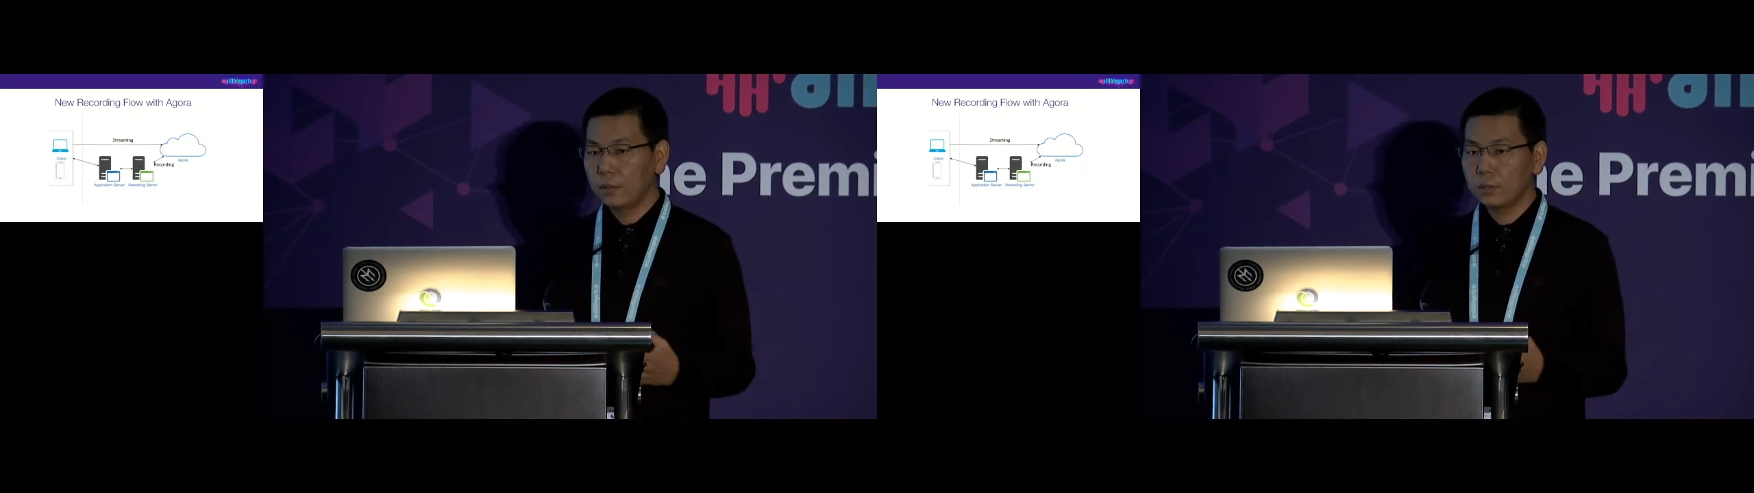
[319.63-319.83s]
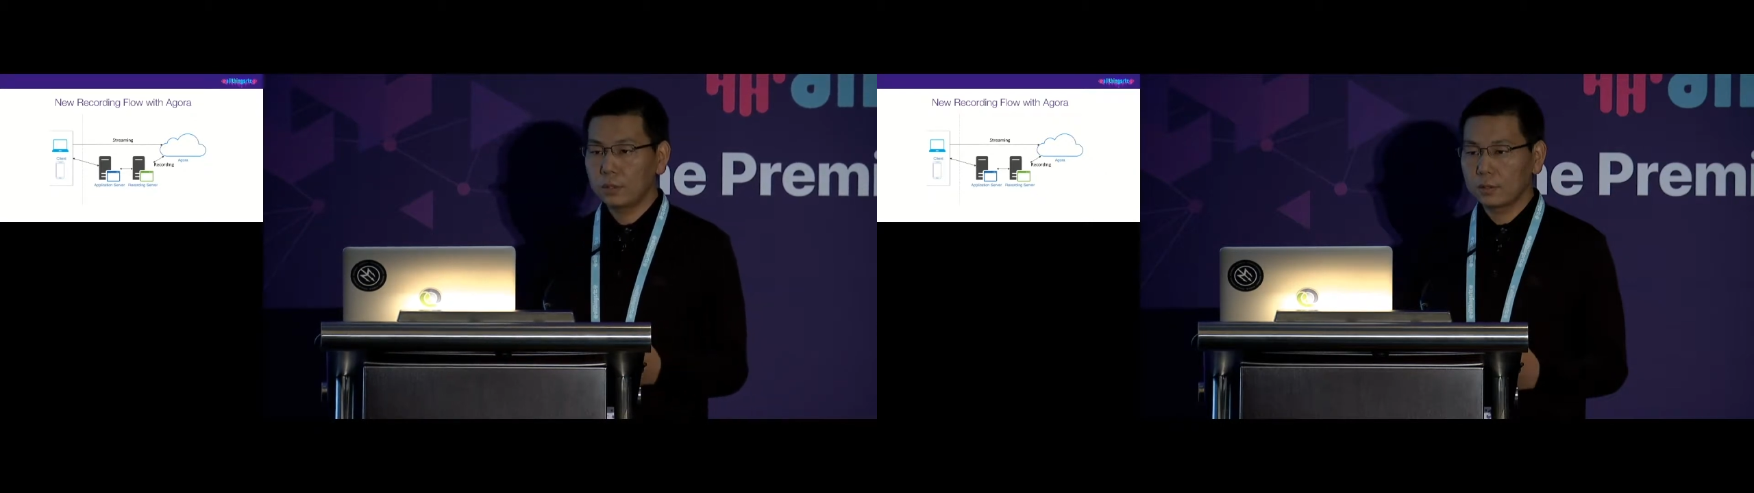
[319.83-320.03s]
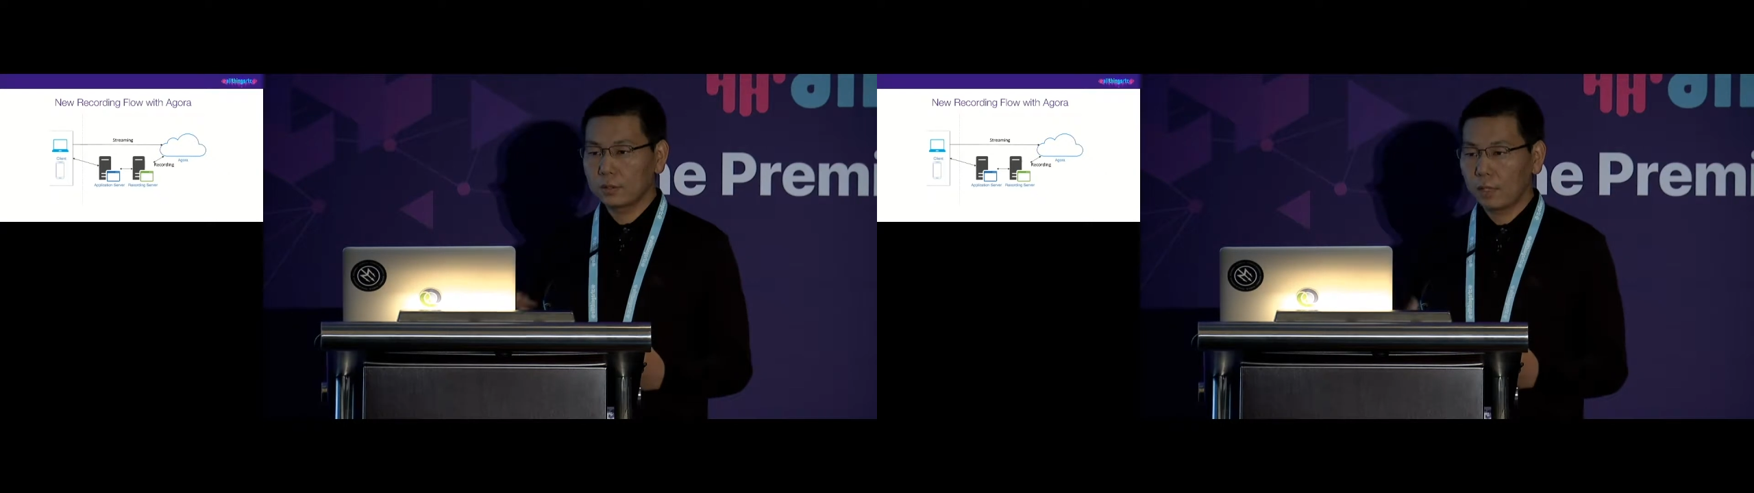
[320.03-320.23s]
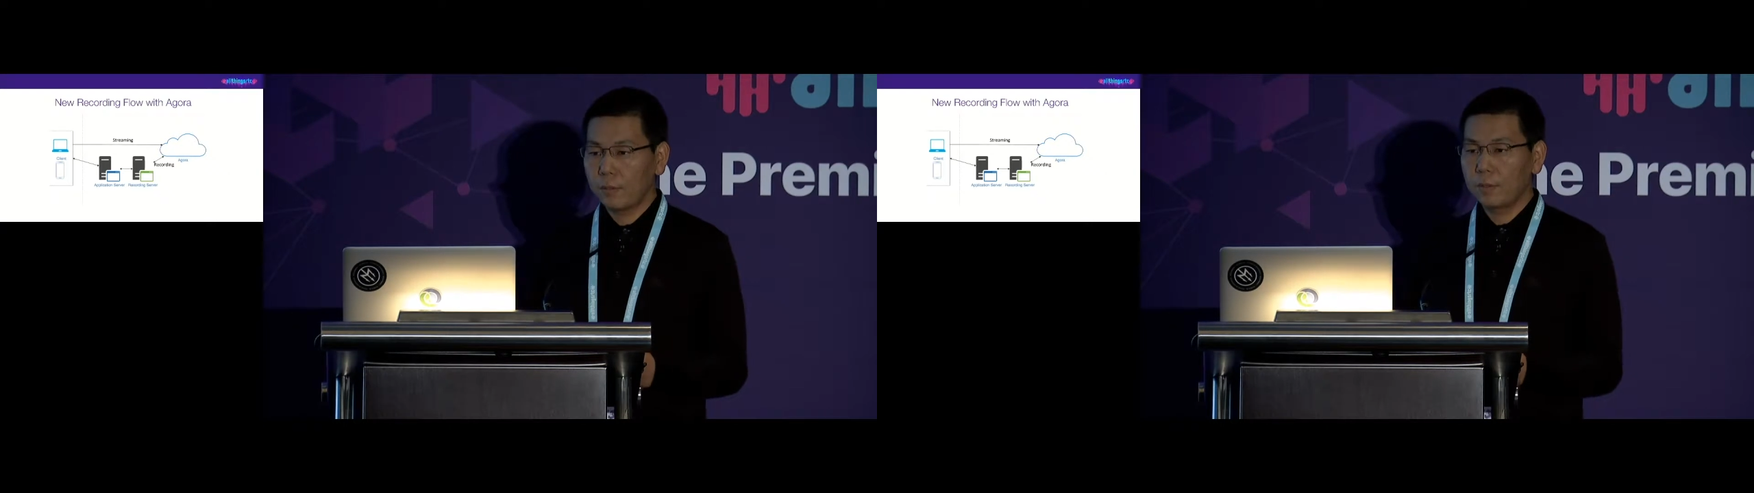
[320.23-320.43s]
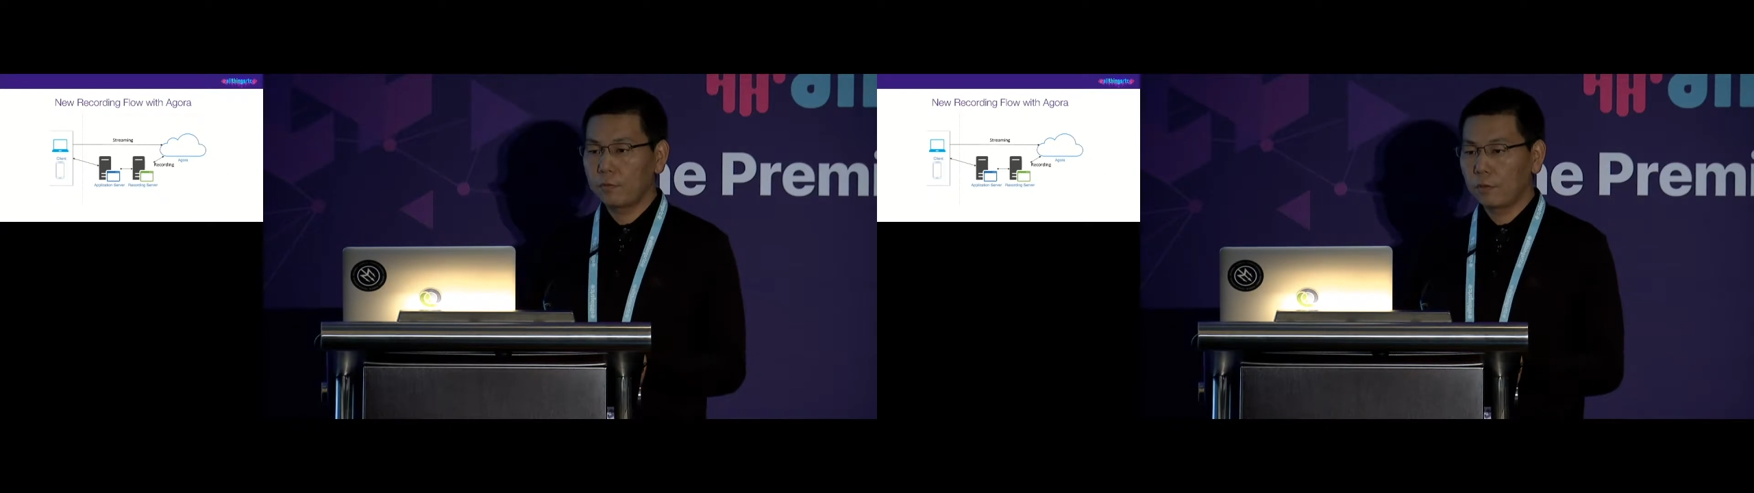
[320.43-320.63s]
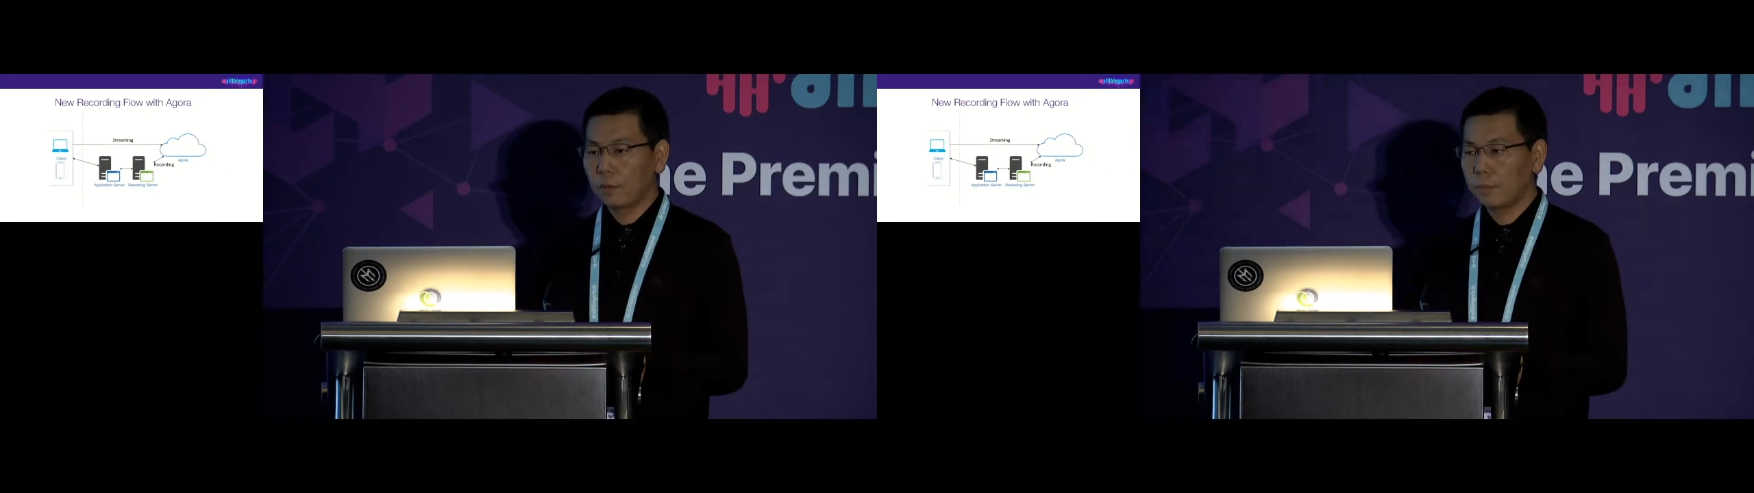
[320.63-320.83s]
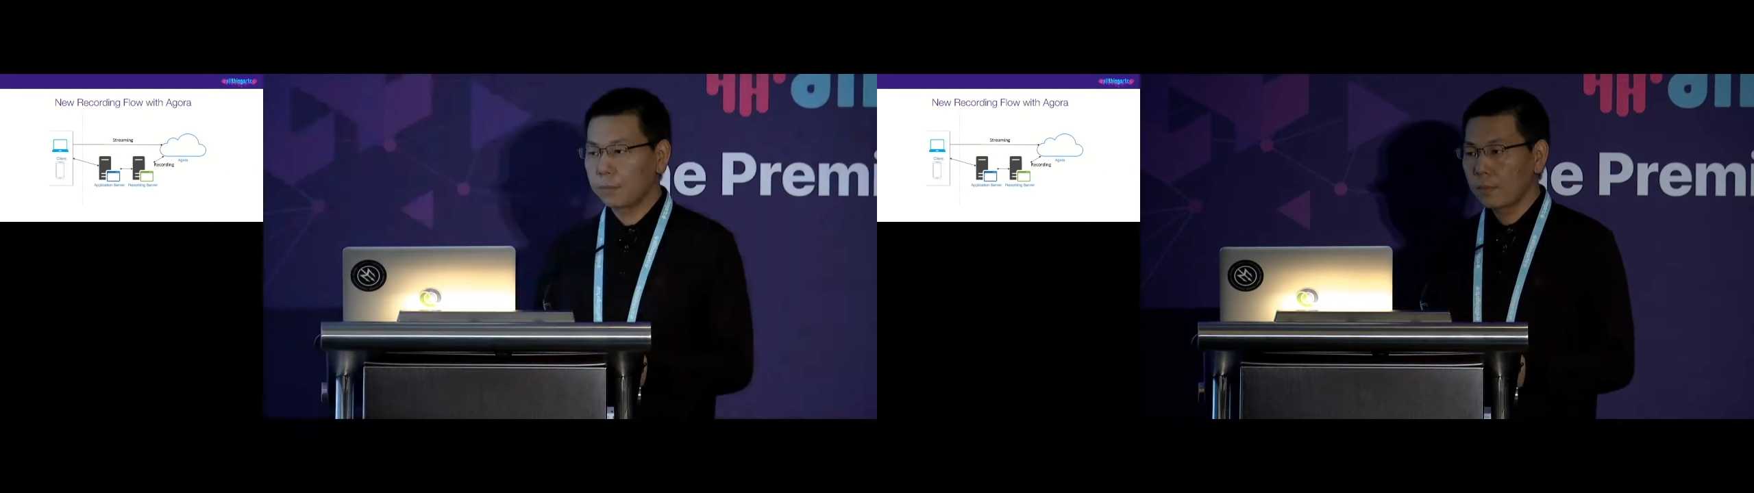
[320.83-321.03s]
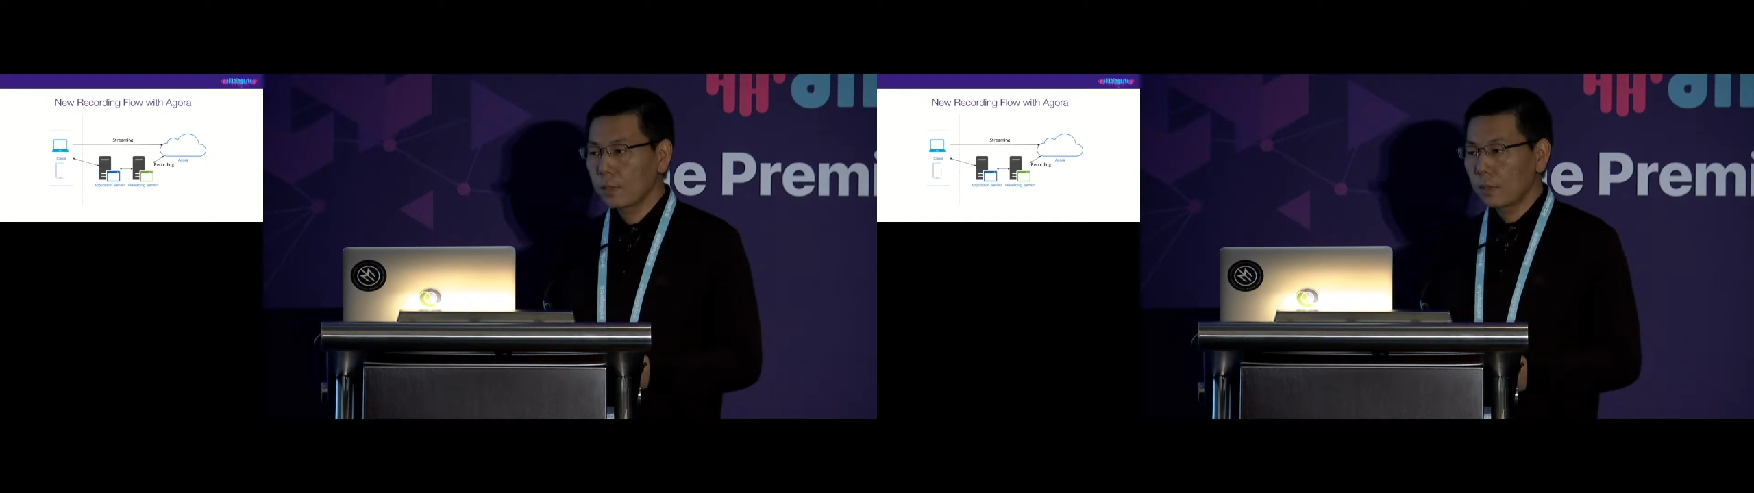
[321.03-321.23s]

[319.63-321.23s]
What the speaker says: user is coming from.